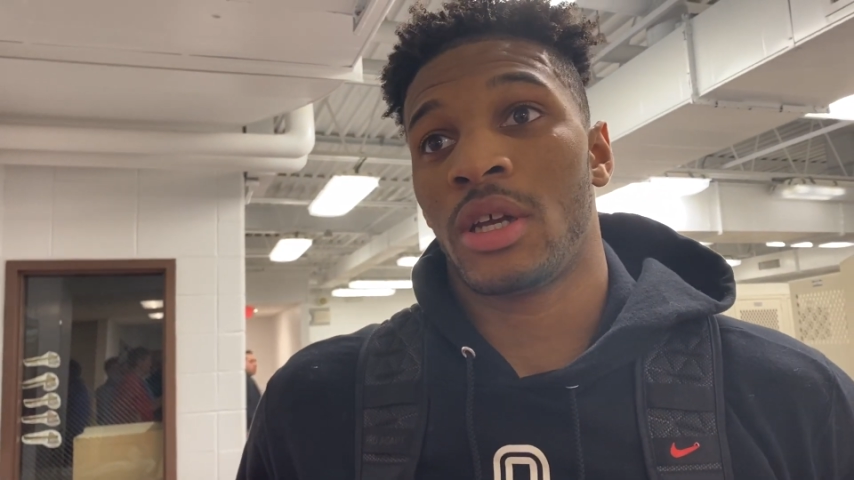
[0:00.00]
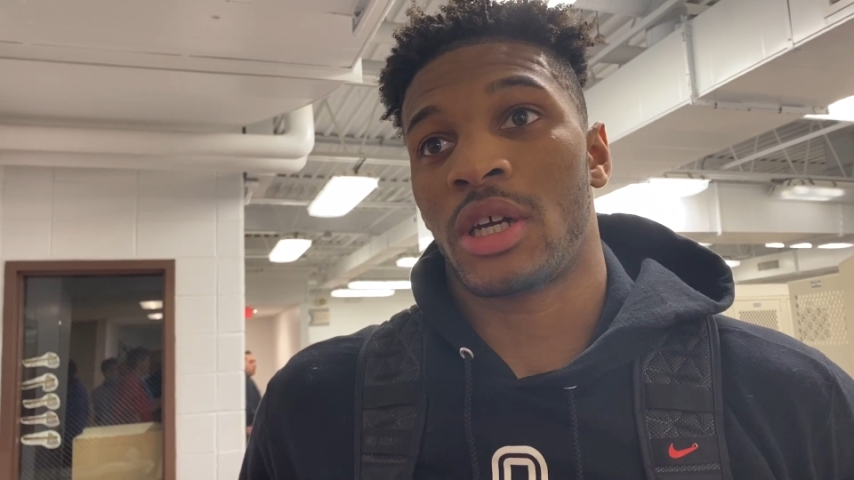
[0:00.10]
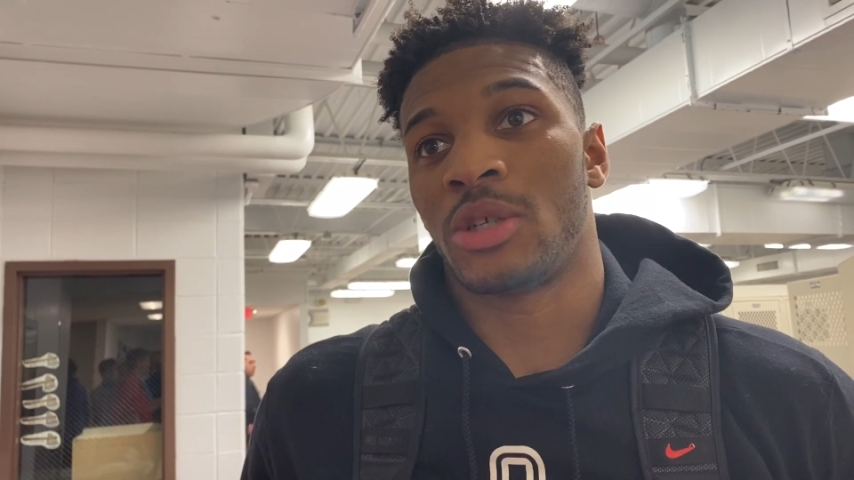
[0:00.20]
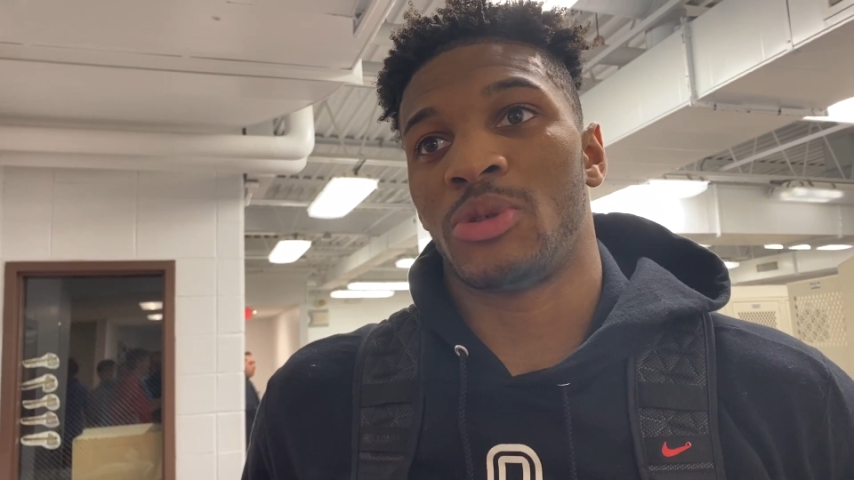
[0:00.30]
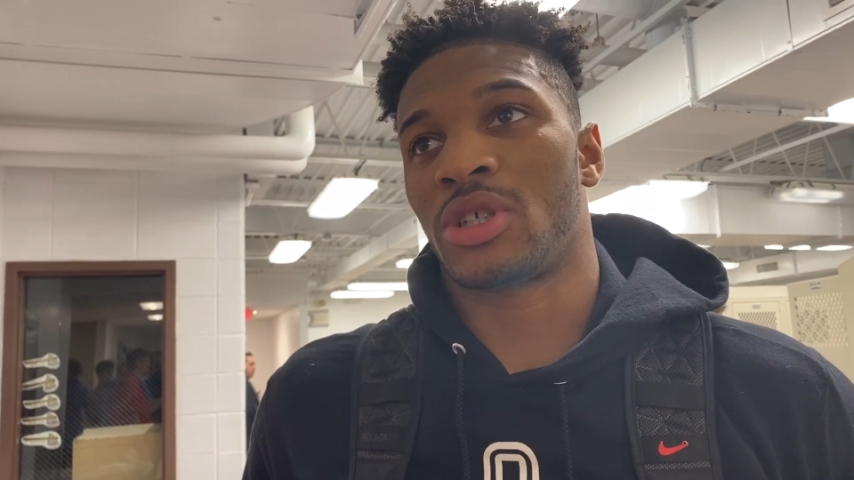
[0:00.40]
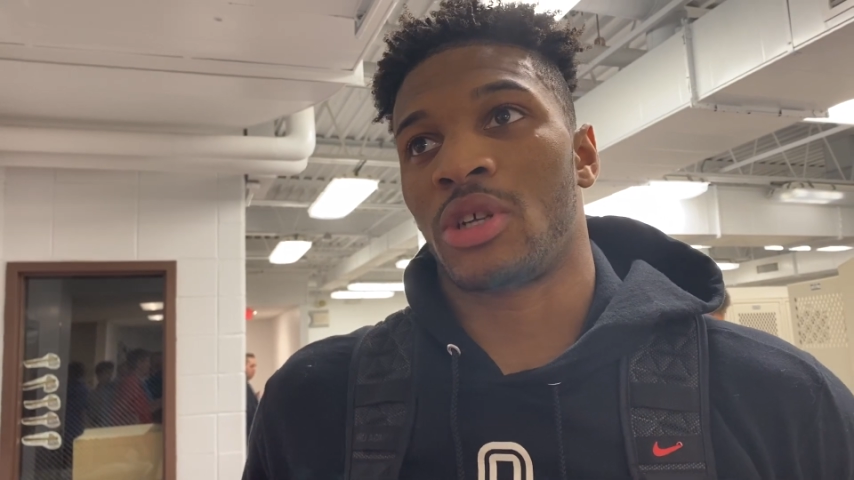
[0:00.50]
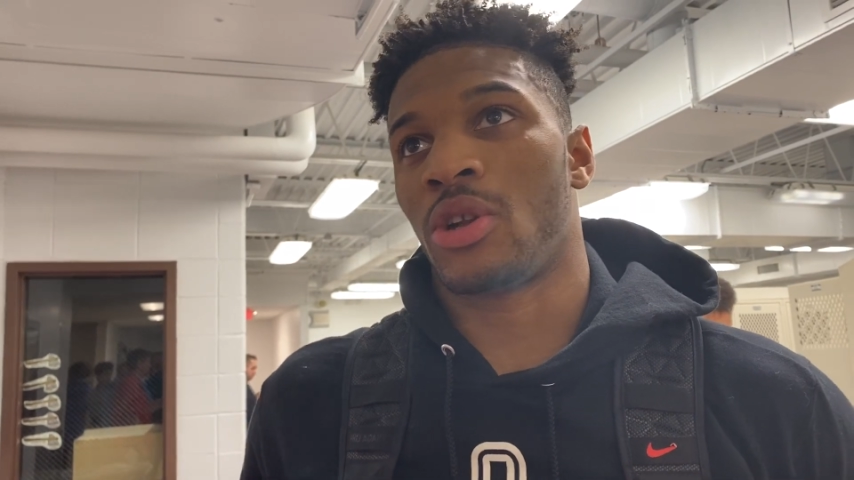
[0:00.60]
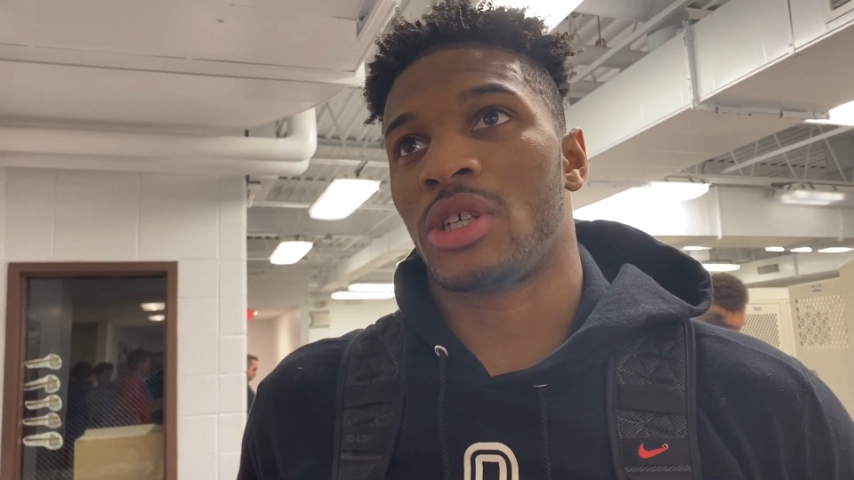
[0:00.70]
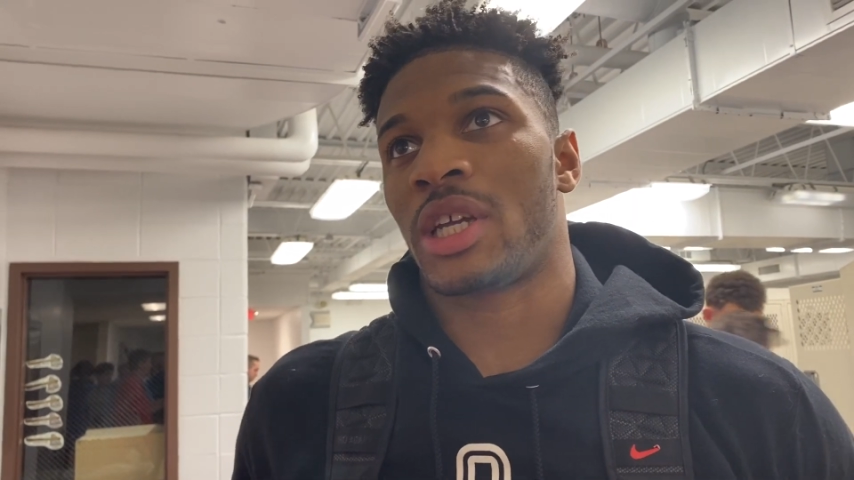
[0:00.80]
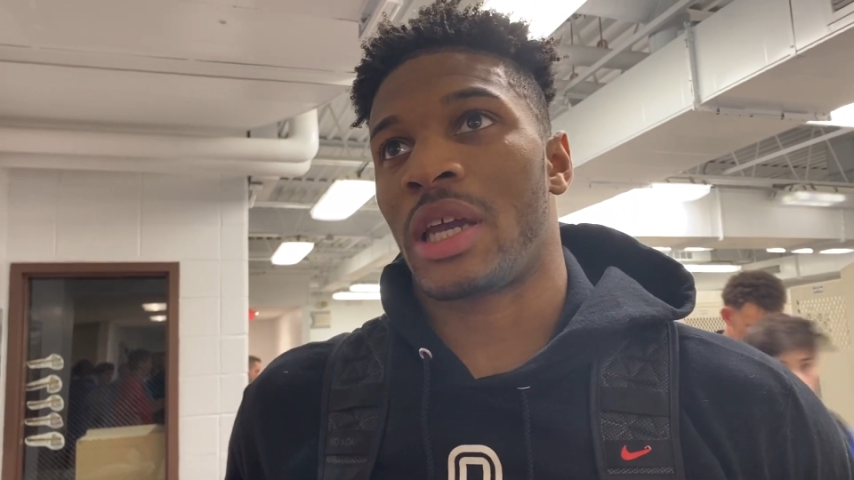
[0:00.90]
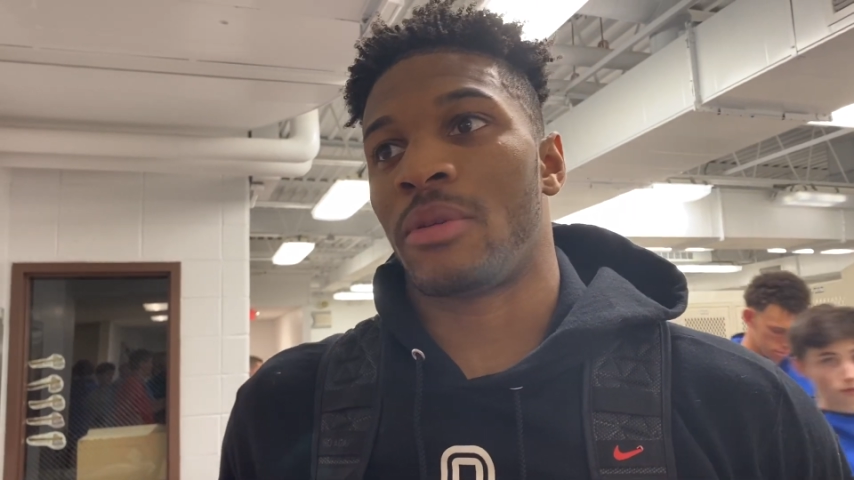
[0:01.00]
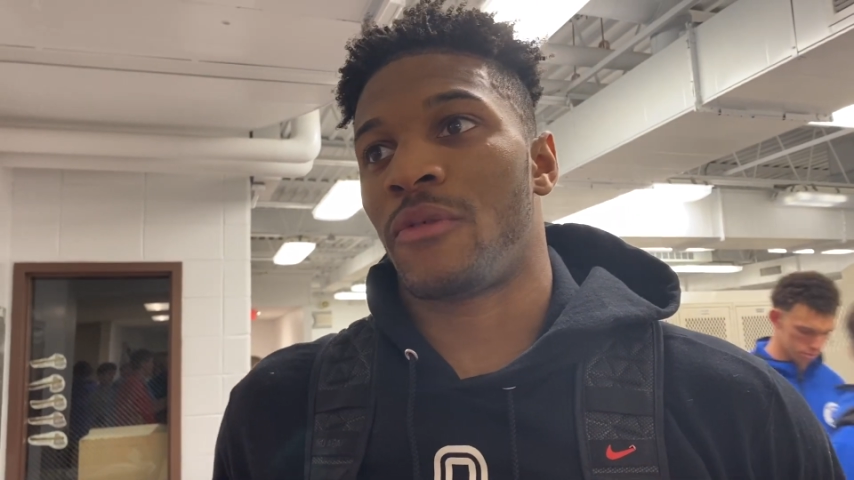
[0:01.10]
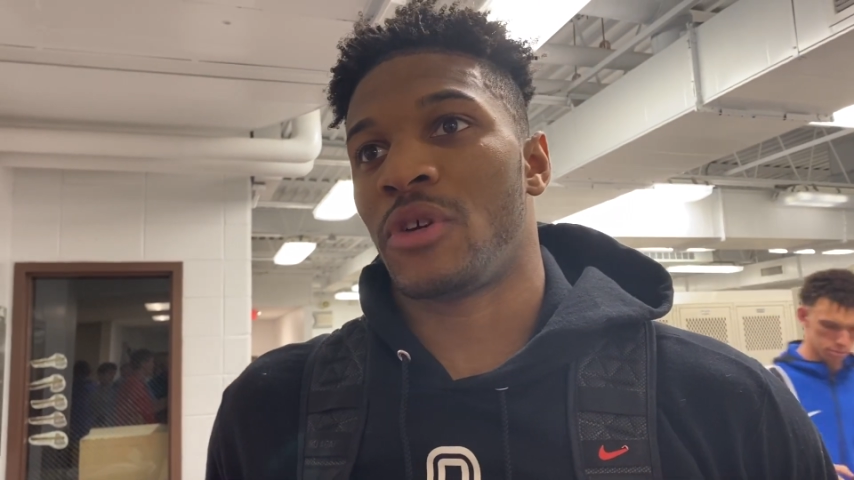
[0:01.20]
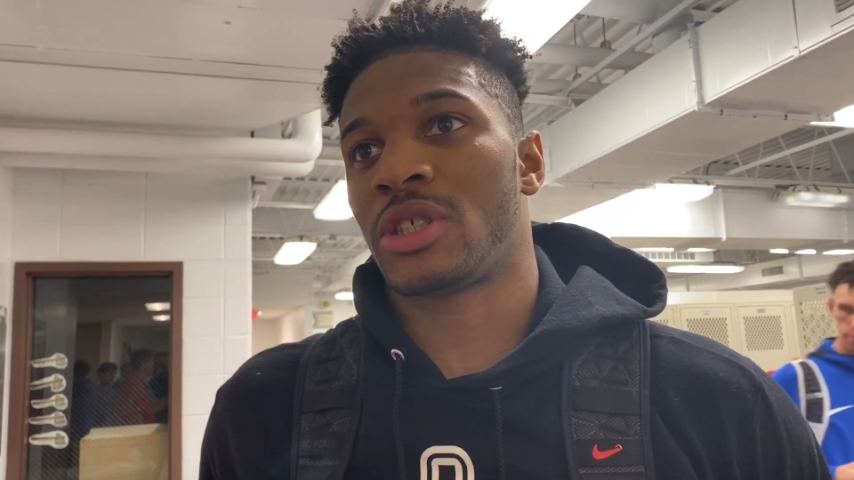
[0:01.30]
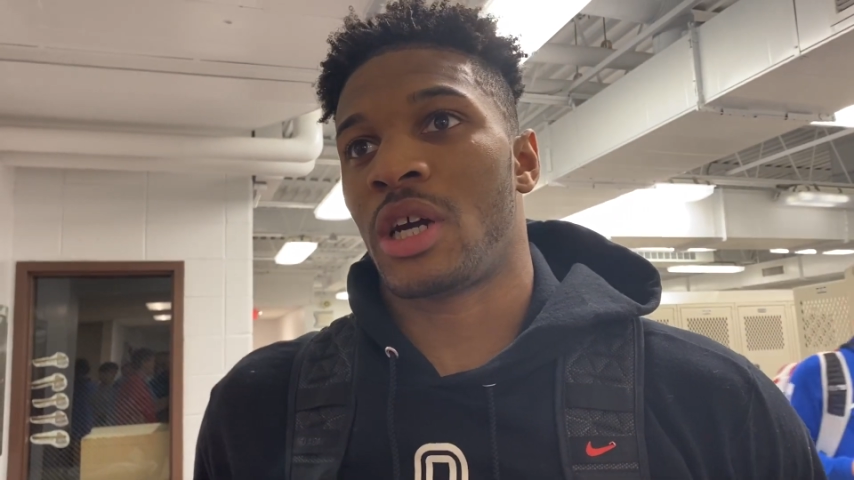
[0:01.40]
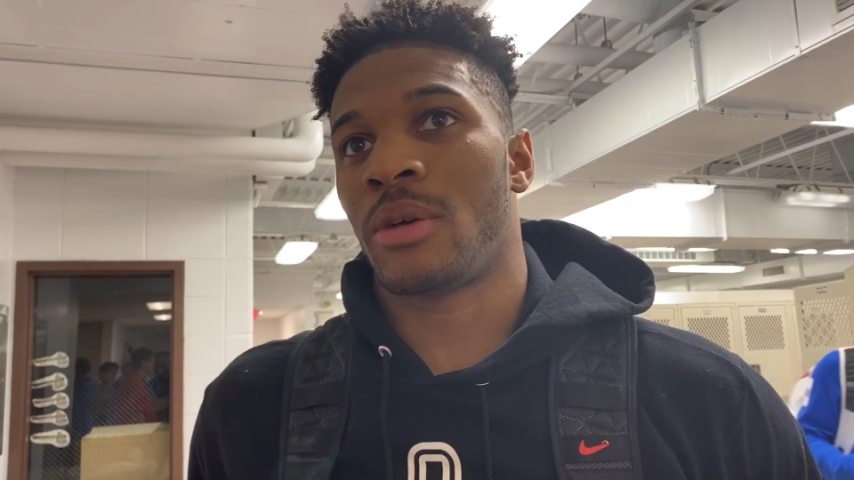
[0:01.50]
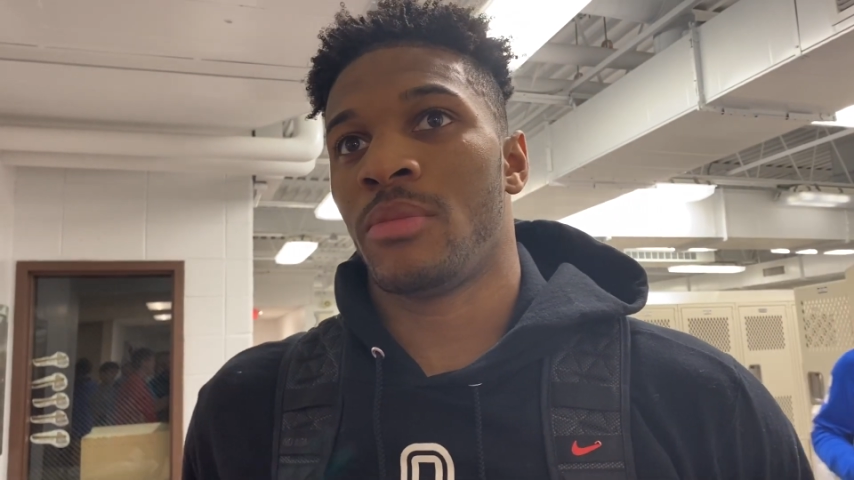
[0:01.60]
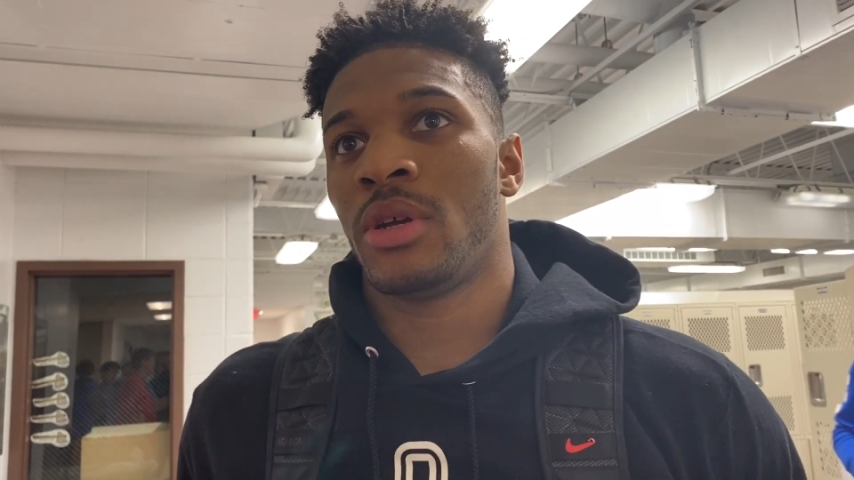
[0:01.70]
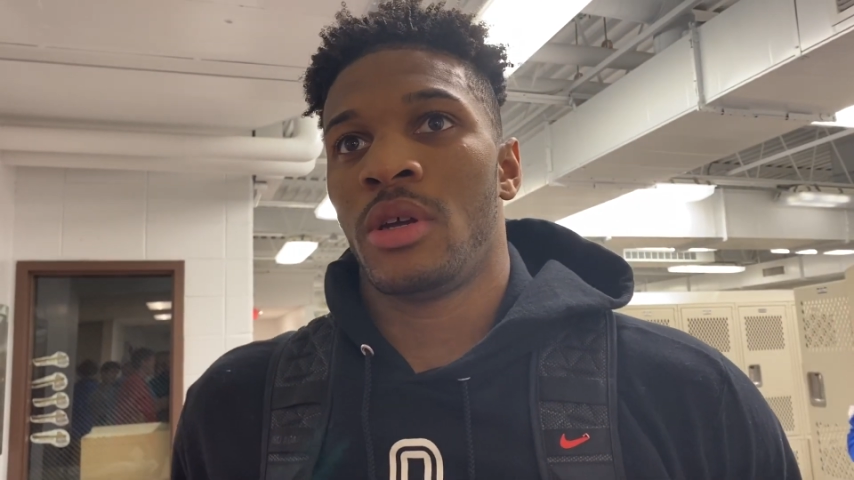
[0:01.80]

because we shouldn't have lost that game the first time